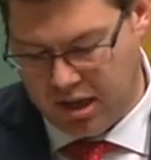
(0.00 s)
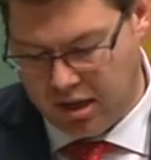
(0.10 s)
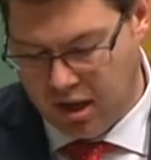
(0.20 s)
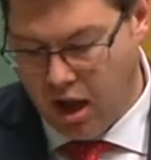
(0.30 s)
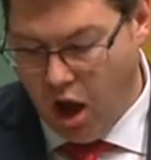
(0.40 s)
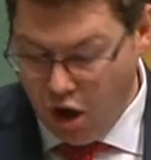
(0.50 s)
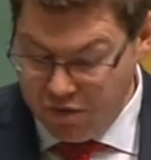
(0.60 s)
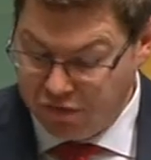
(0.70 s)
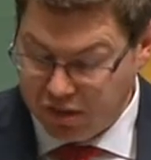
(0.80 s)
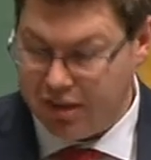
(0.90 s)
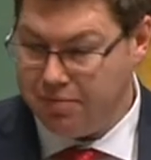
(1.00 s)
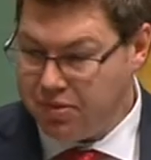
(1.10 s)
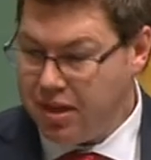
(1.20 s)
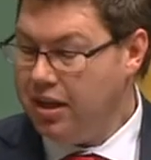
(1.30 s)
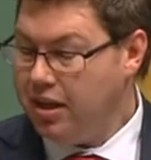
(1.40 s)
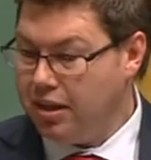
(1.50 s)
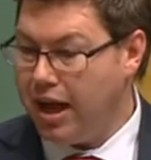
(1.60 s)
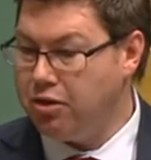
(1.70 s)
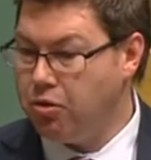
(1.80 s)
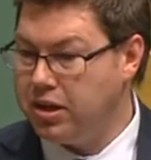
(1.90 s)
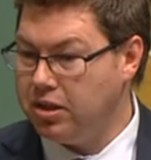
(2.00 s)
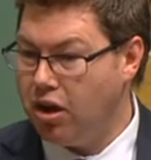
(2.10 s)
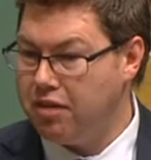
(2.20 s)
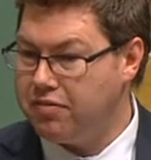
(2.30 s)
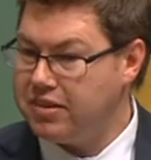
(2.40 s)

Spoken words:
And hopefully, later on in life,